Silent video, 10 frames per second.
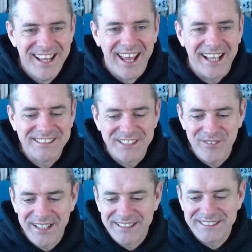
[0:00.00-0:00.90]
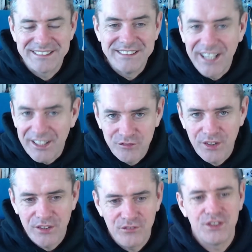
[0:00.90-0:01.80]
as they realise it's not
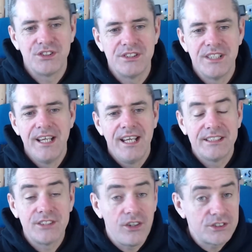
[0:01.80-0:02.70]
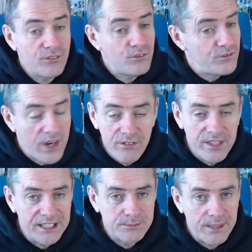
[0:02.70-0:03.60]
very efficient. It's also very
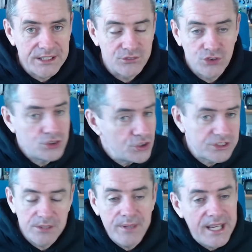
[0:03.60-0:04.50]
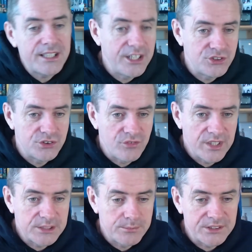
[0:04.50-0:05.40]
expensive. Just to make hydrogen is very
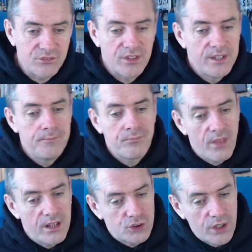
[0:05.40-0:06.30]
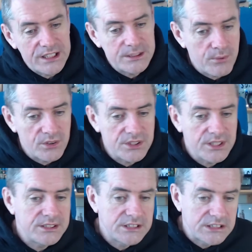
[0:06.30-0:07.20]
expensive. Transporting
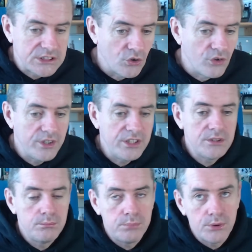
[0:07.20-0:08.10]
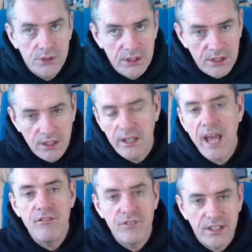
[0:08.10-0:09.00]
it, storing it, putting it,
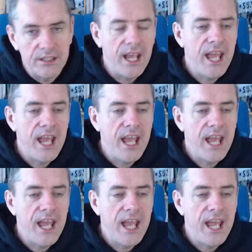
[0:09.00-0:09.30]
everything